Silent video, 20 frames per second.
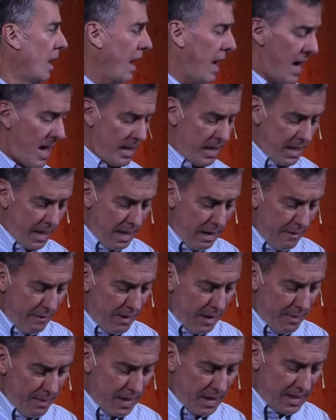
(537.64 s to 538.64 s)
and to
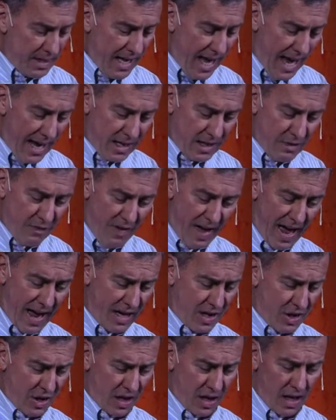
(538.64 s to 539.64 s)
give them the
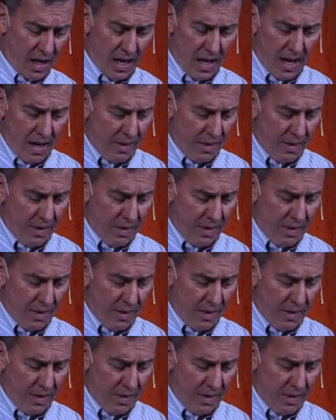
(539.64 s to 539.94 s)
satisfaction